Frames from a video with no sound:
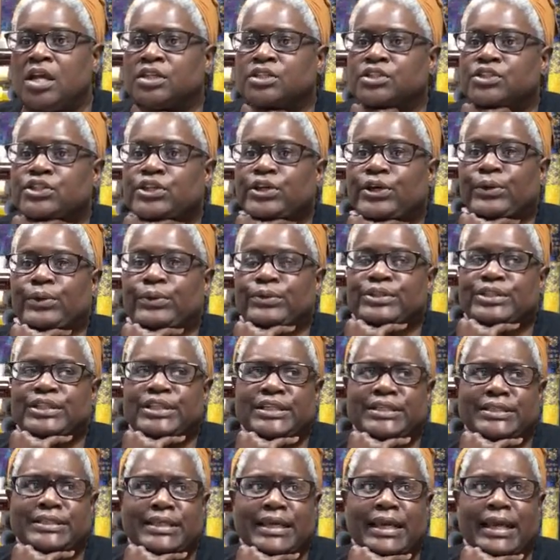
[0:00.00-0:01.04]
So
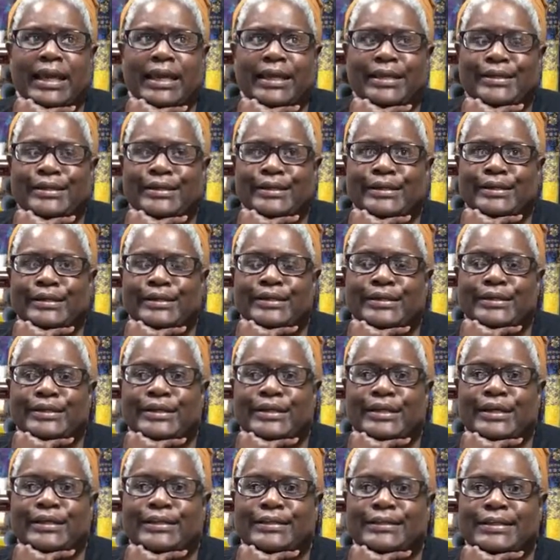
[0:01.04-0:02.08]
did that,
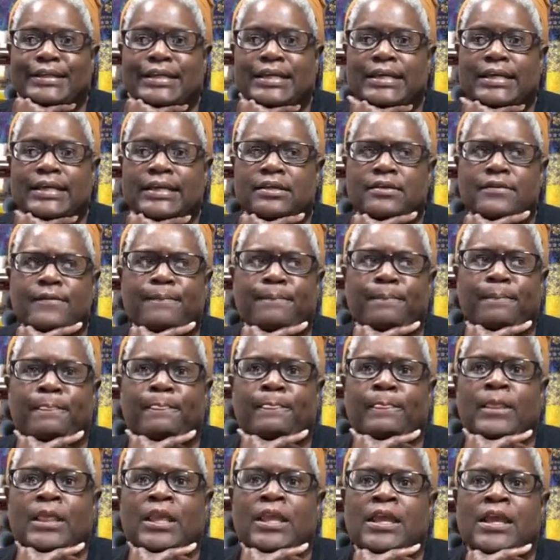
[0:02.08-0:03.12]
and then
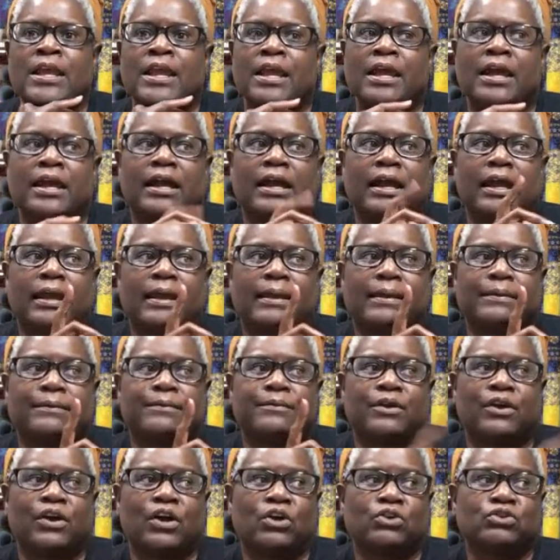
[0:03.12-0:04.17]
I
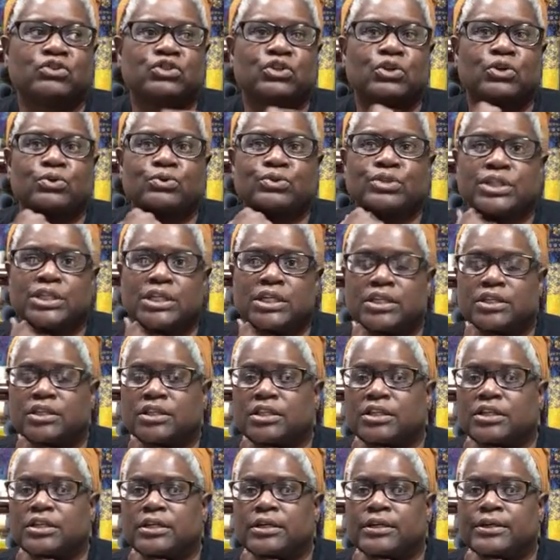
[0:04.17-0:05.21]
also did
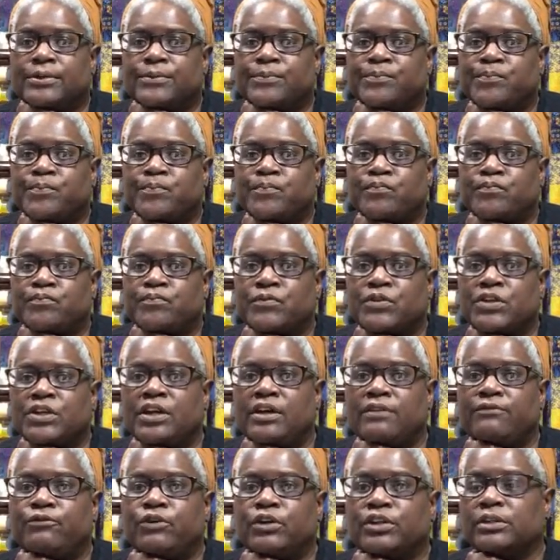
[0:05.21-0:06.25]
the
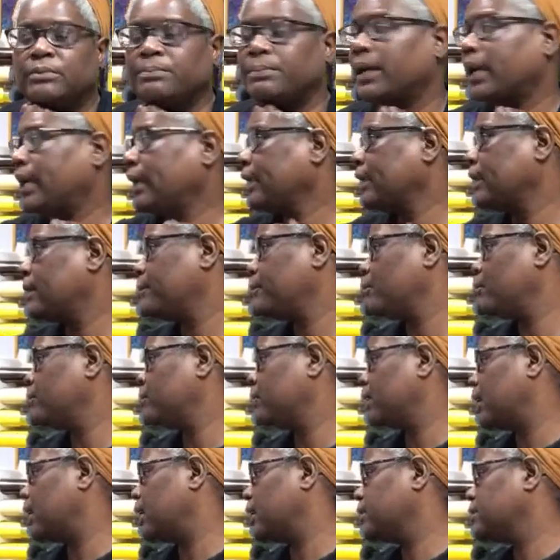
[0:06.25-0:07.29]
cut for the pineapple
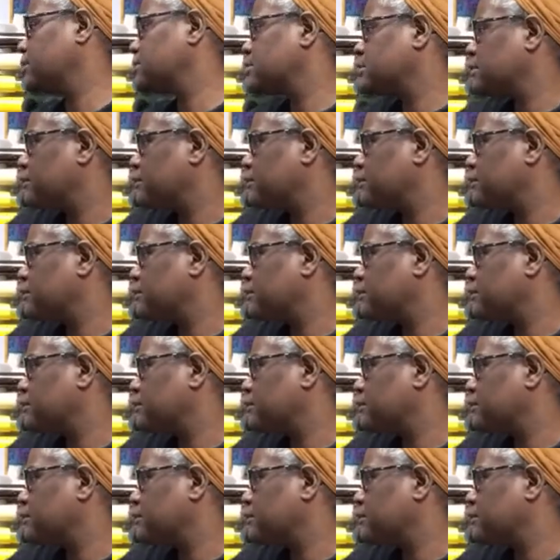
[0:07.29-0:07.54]
blocks.